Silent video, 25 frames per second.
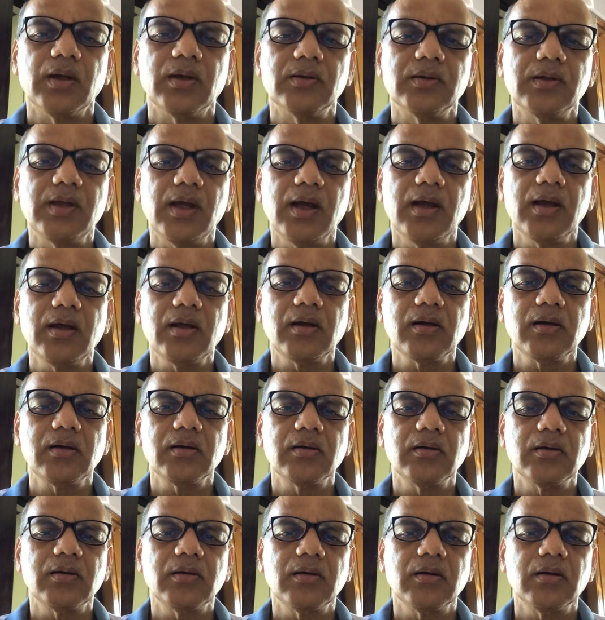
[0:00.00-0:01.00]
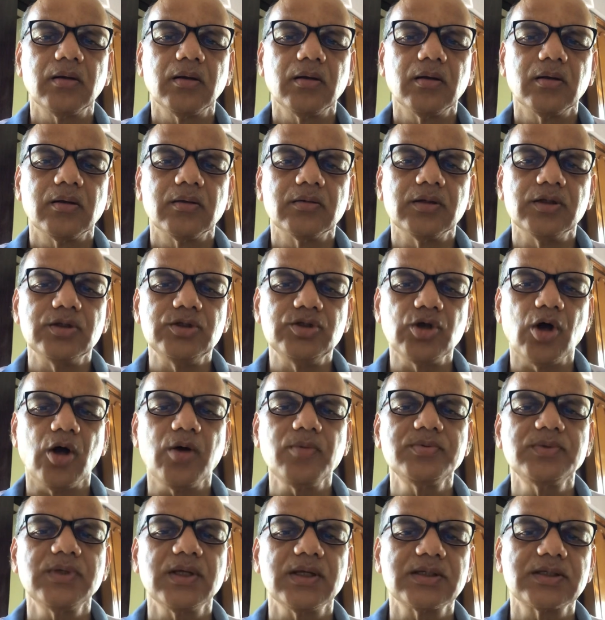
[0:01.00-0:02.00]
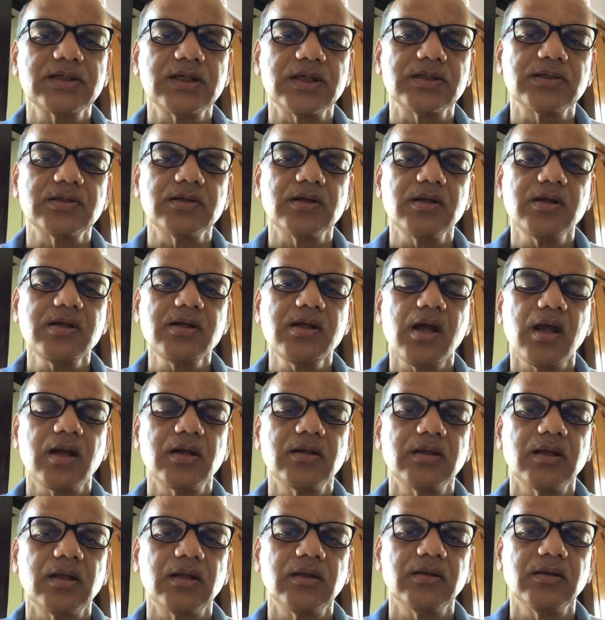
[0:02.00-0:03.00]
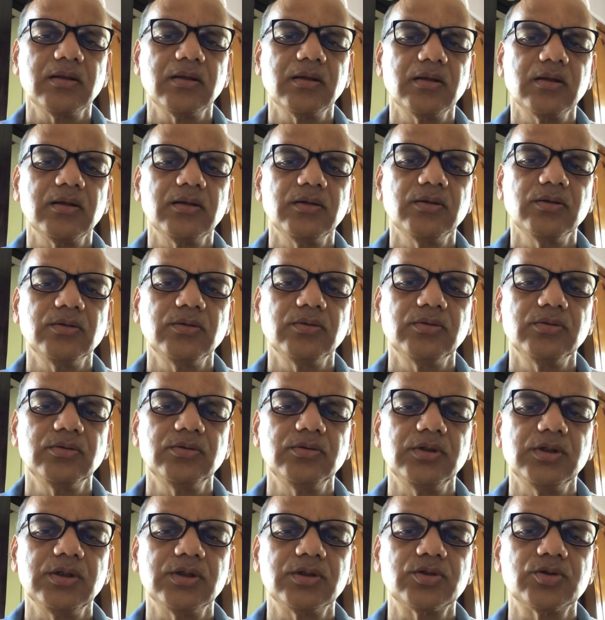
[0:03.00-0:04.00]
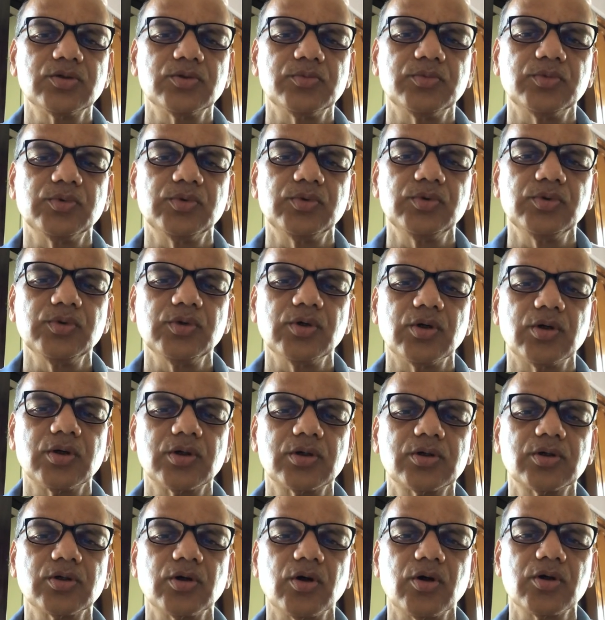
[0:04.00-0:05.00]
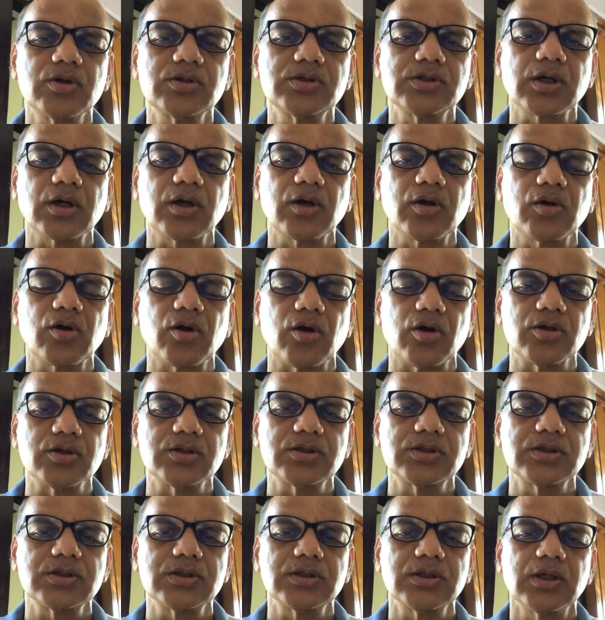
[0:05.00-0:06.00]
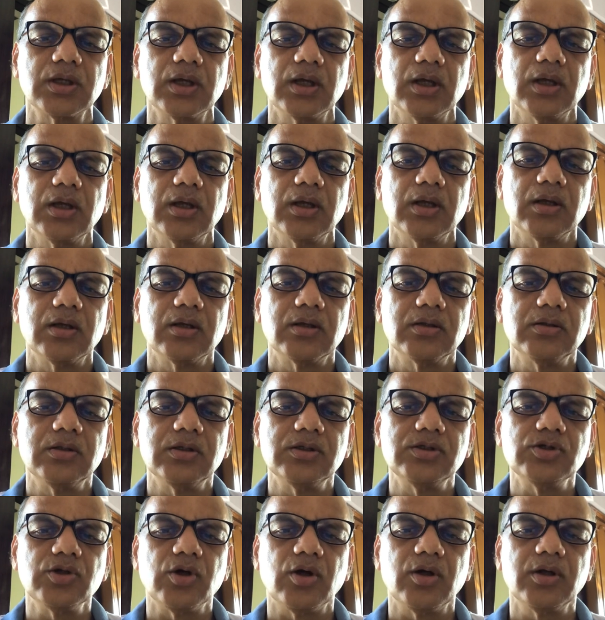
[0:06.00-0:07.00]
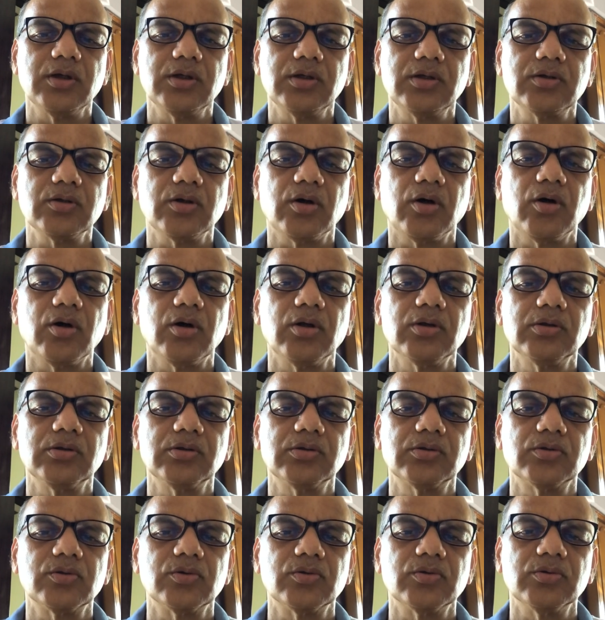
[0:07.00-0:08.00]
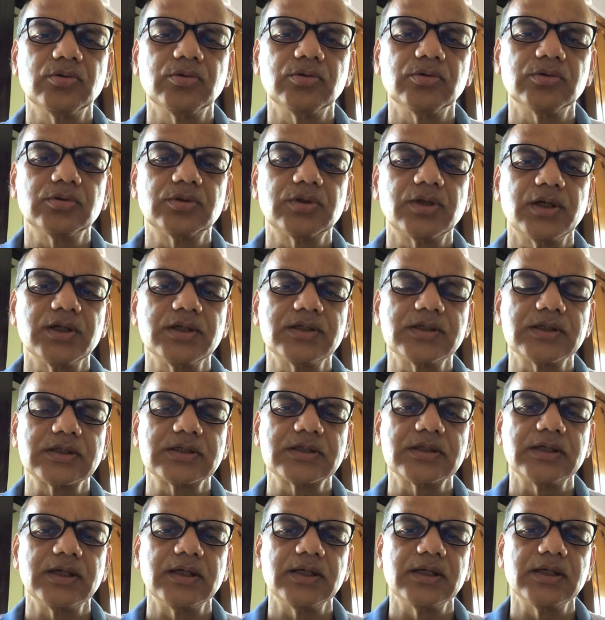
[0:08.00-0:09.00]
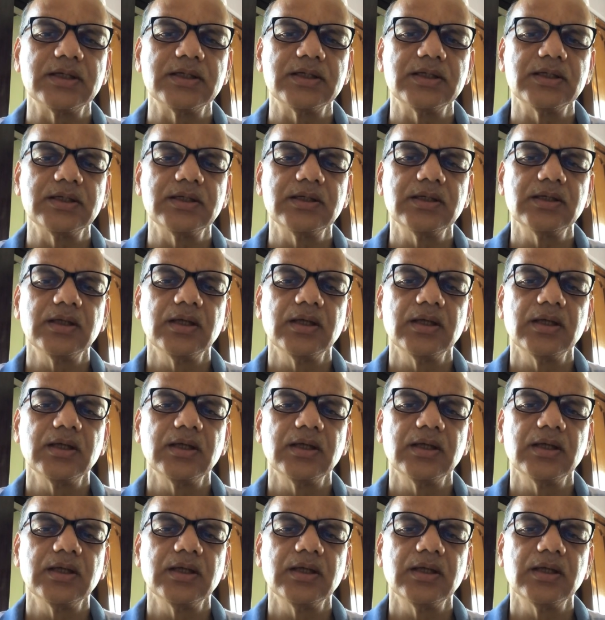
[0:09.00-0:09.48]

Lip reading: There the jobs are stationary, and then you need to move your torch across the joint all through 360-degree,